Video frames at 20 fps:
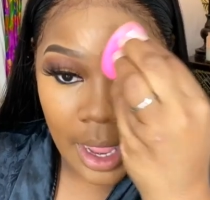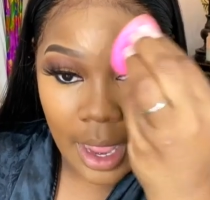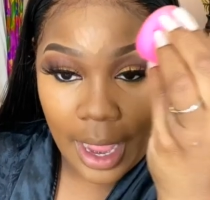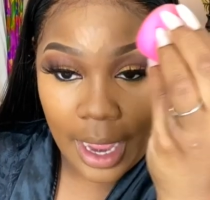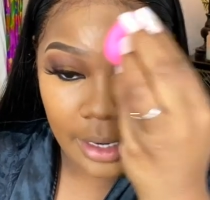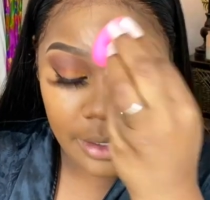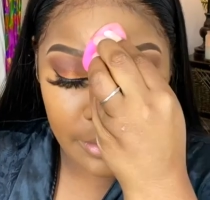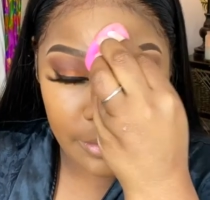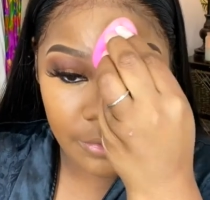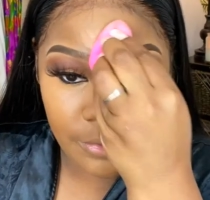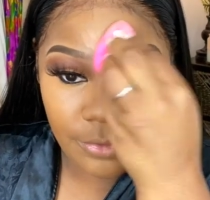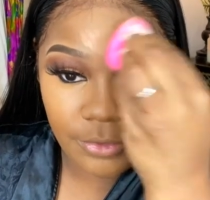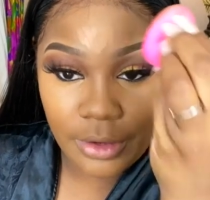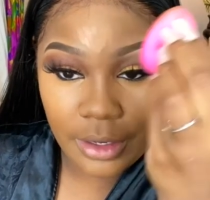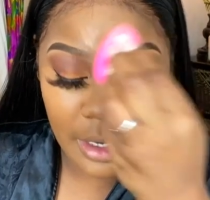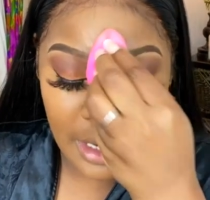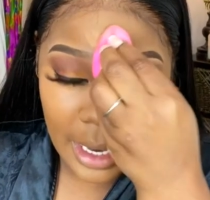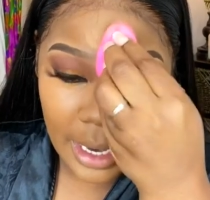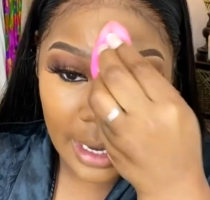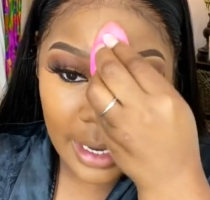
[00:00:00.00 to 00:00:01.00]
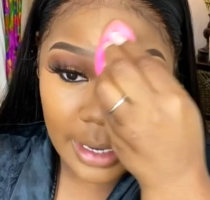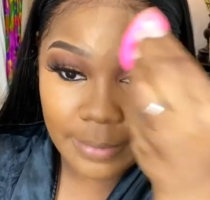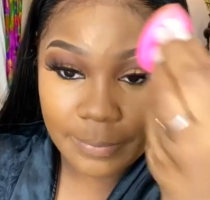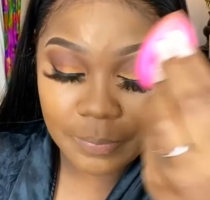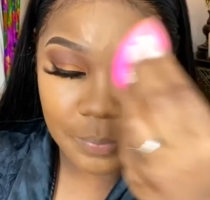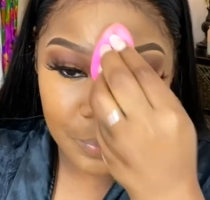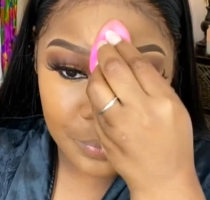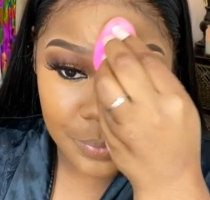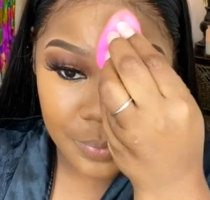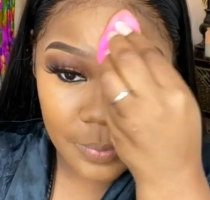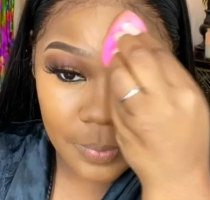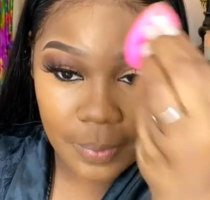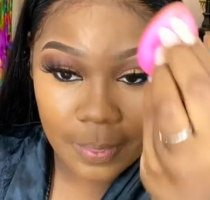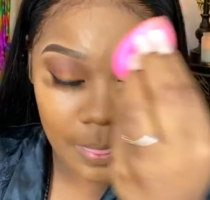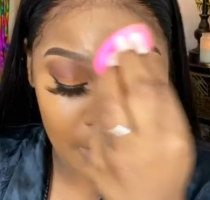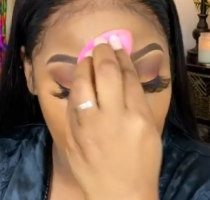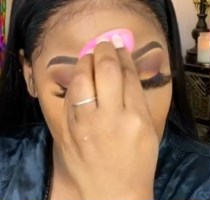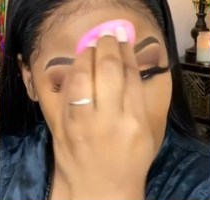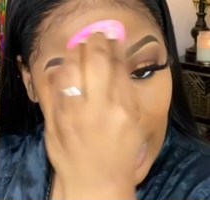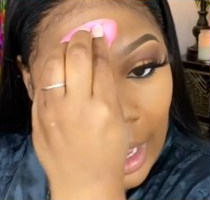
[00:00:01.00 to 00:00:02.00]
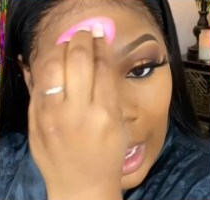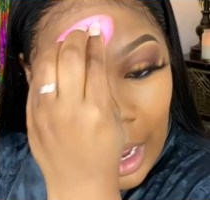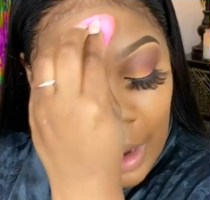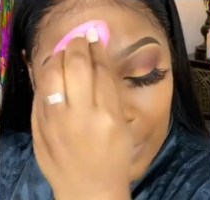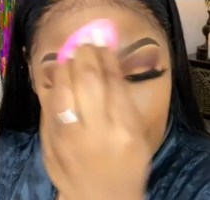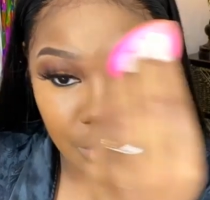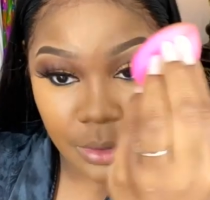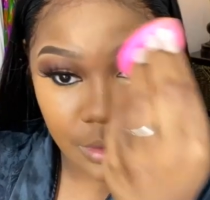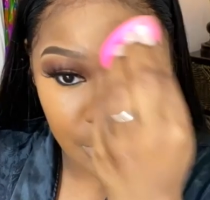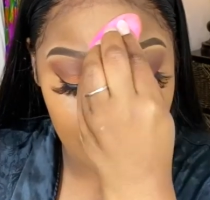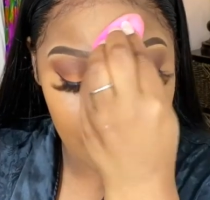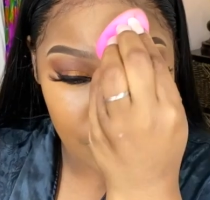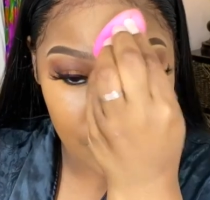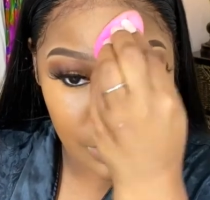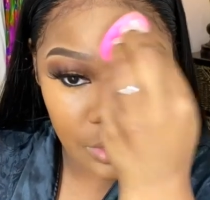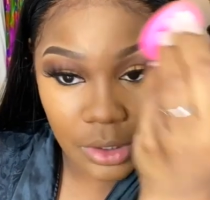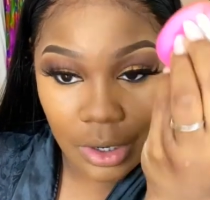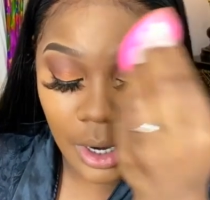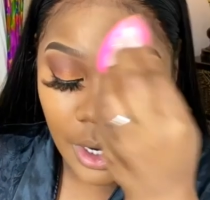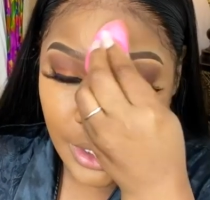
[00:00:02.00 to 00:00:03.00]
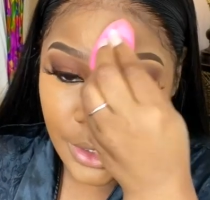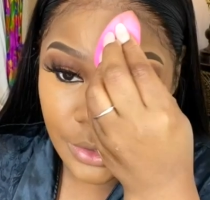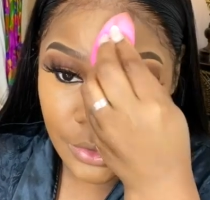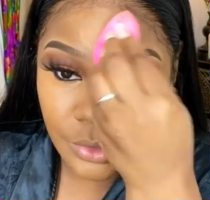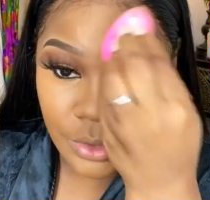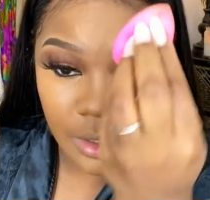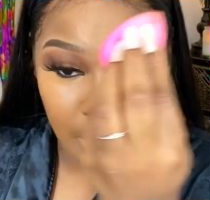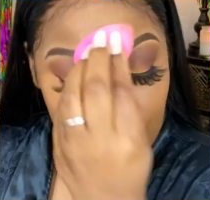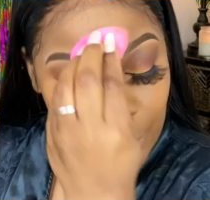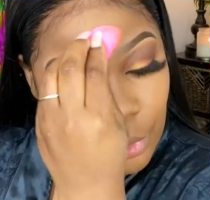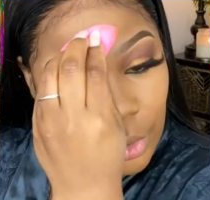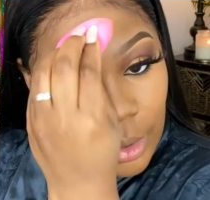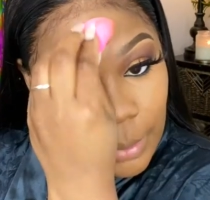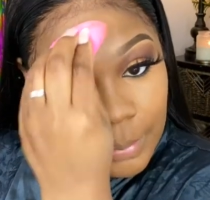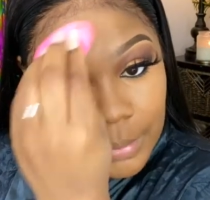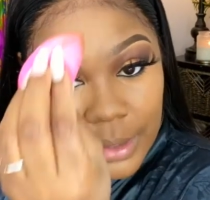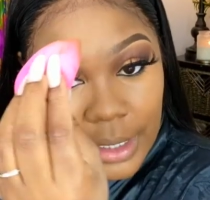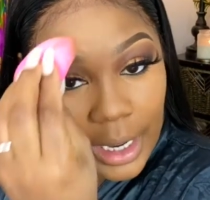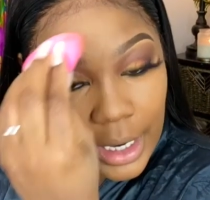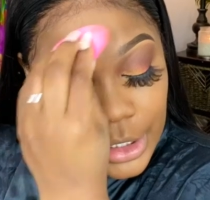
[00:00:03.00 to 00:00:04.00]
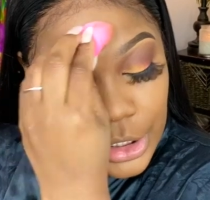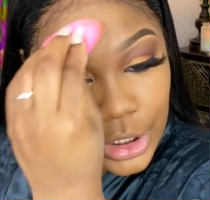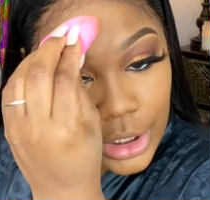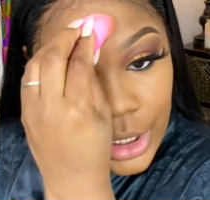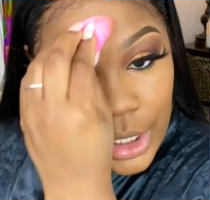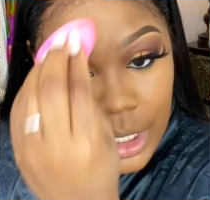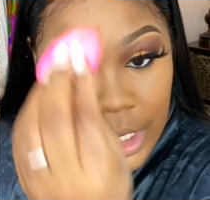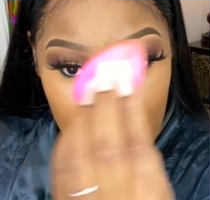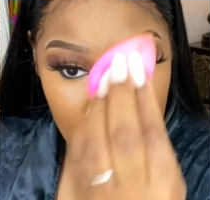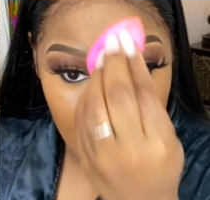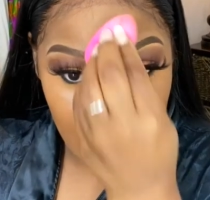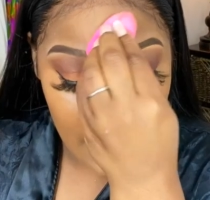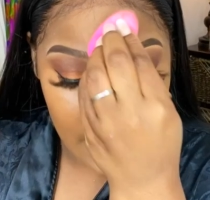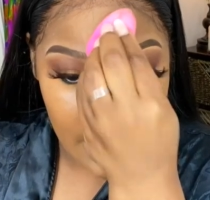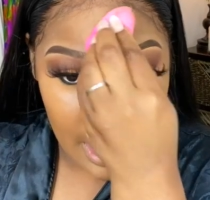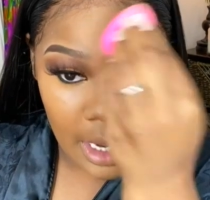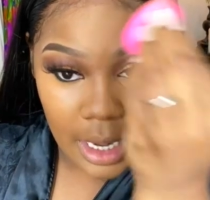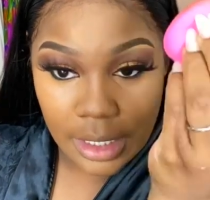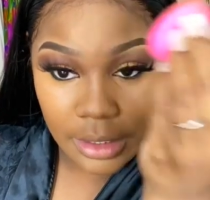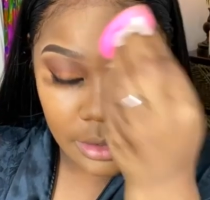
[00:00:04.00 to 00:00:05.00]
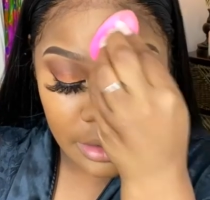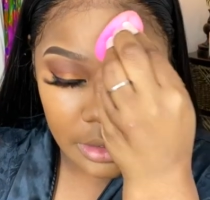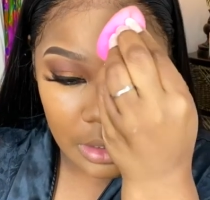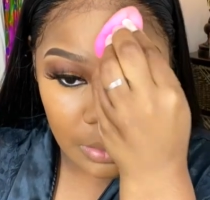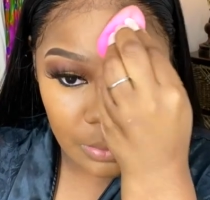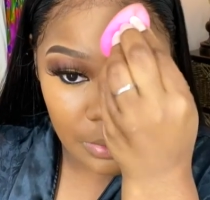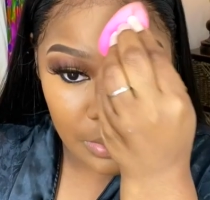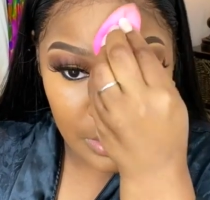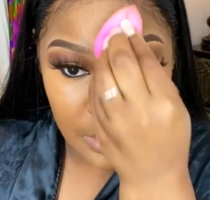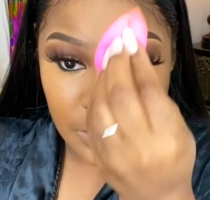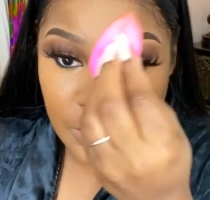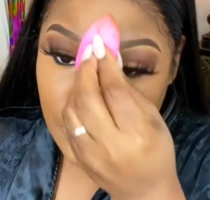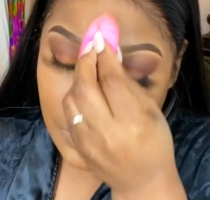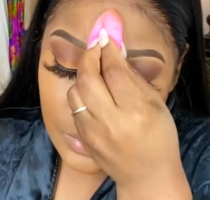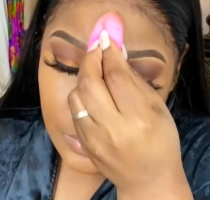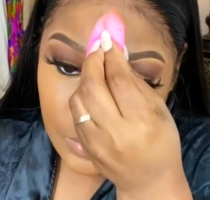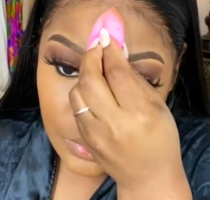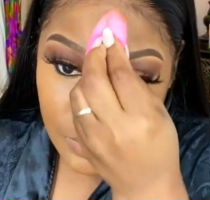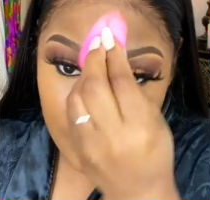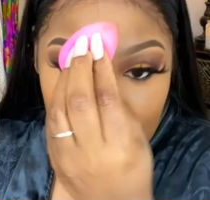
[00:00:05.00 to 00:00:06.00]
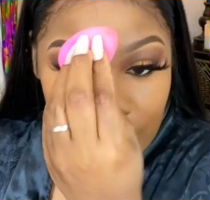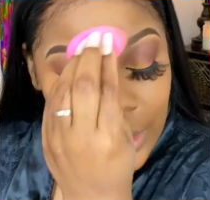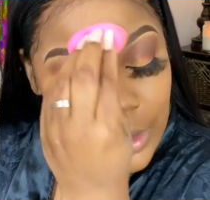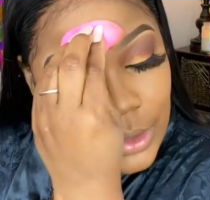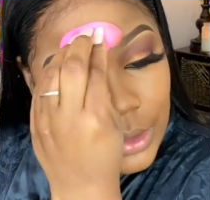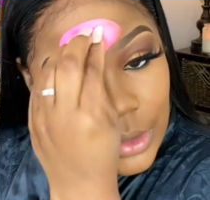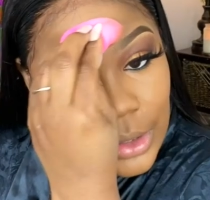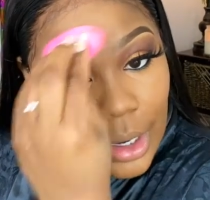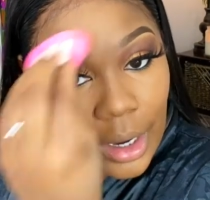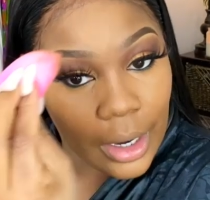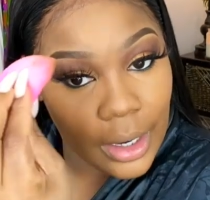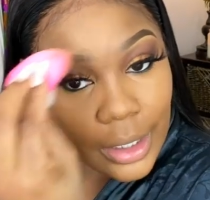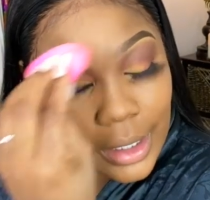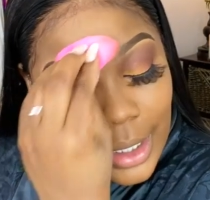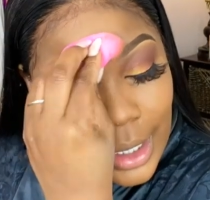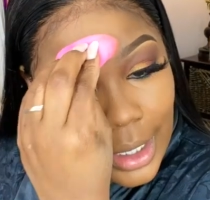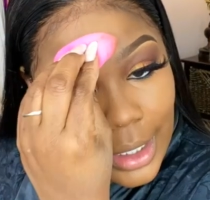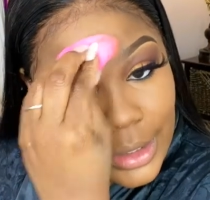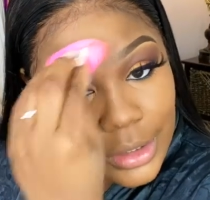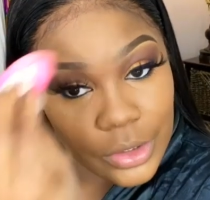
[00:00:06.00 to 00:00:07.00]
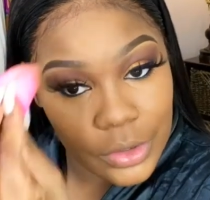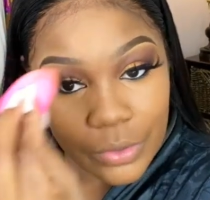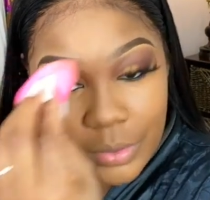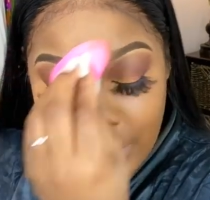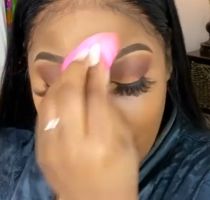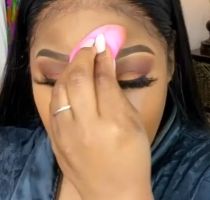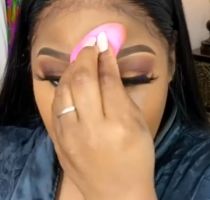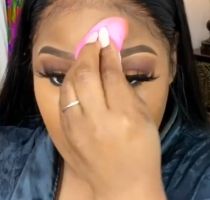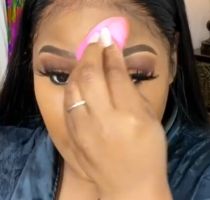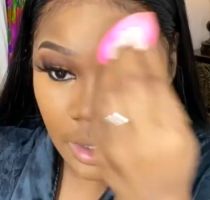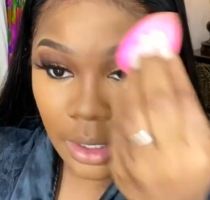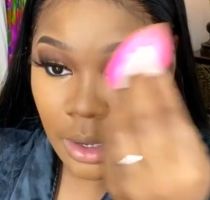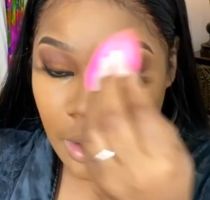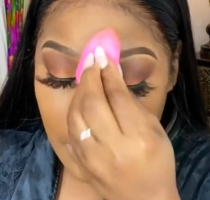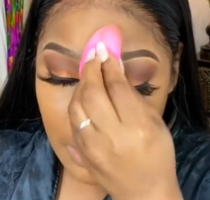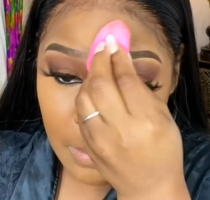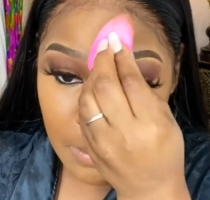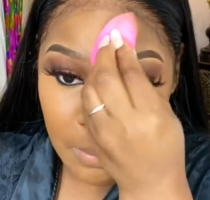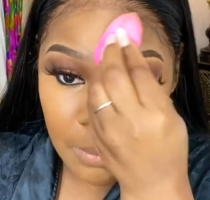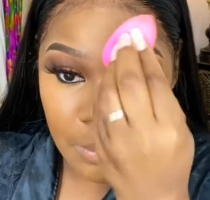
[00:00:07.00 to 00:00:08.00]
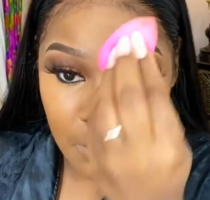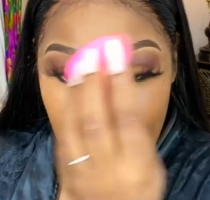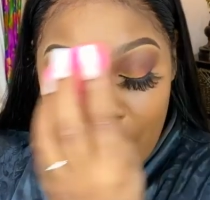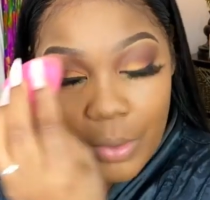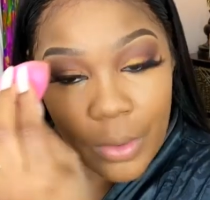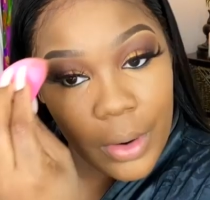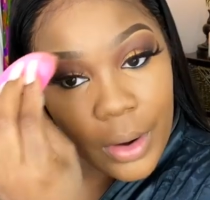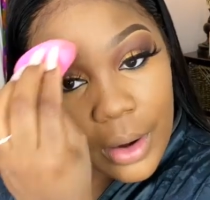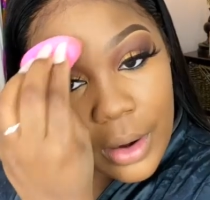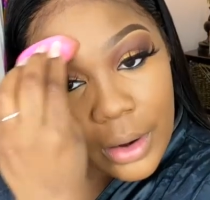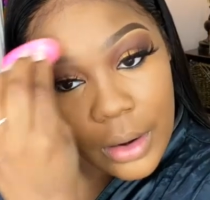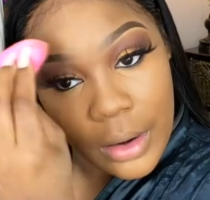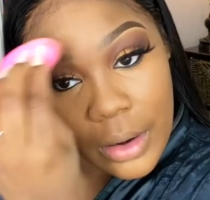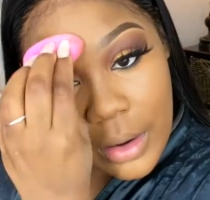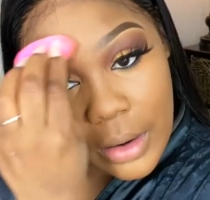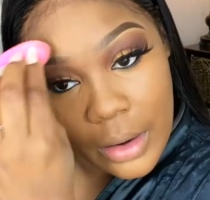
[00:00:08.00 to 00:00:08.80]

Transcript: I do feel like I want to start using more blush and I also want to start contouring more